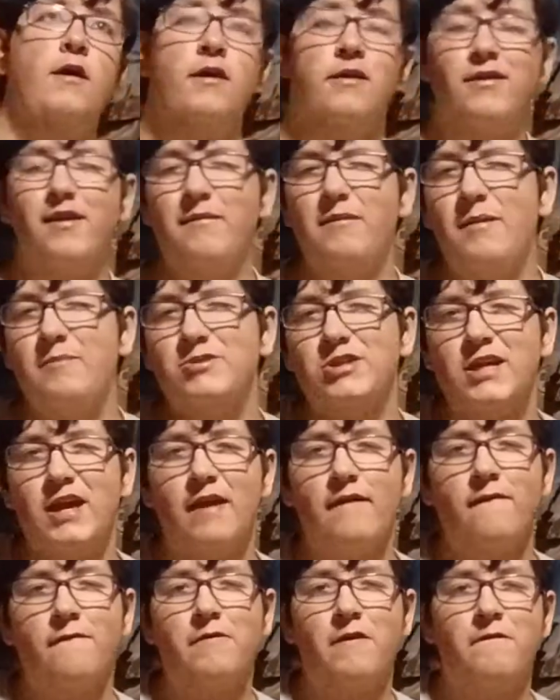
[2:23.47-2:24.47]
Sometimes she
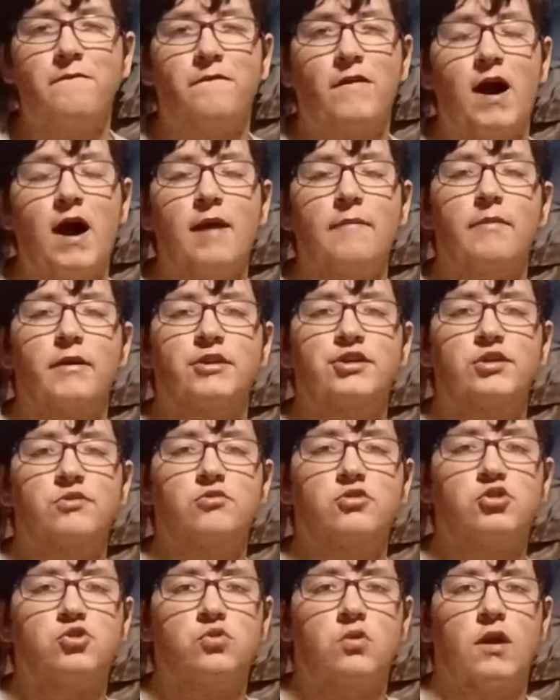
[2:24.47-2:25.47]
gave off that vibe like she
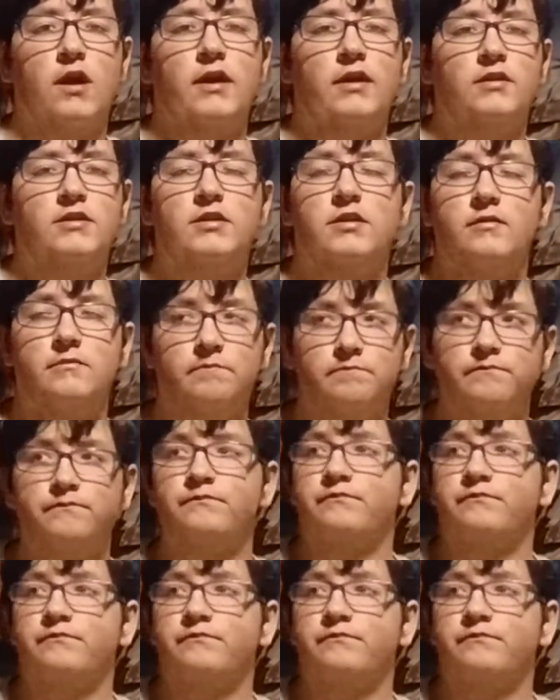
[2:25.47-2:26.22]
was trying to